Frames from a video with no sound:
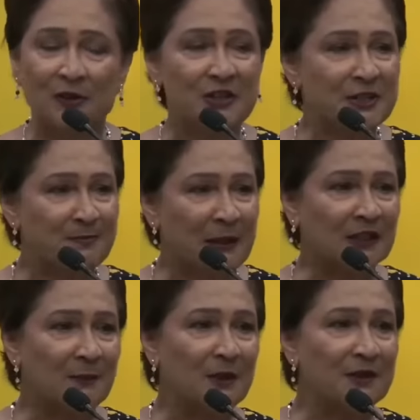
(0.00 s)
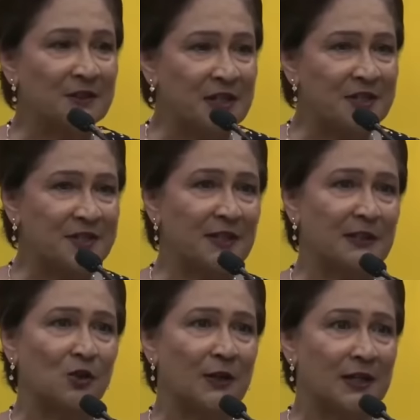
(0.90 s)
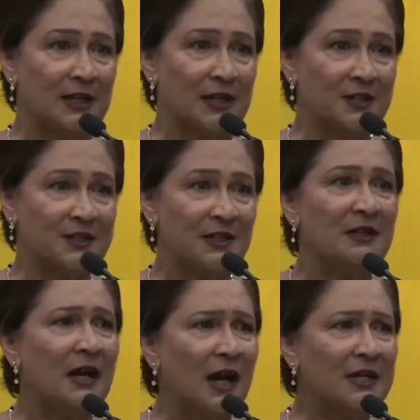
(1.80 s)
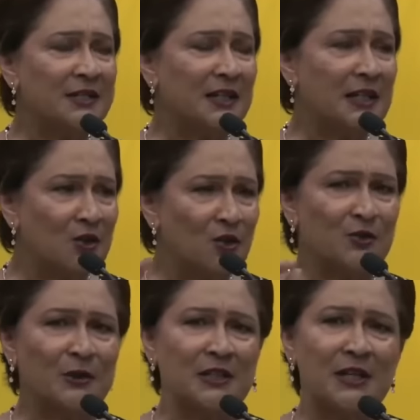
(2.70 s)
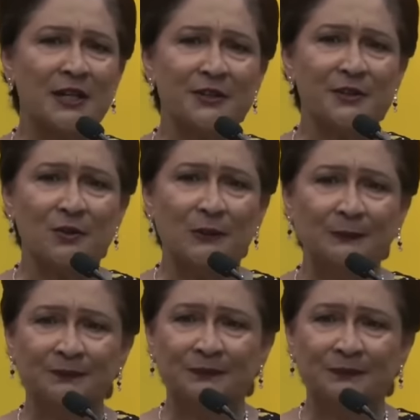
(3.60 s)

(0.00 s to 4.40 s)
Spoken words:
respectable, decent lawyer he is. I think he knows what he has to do.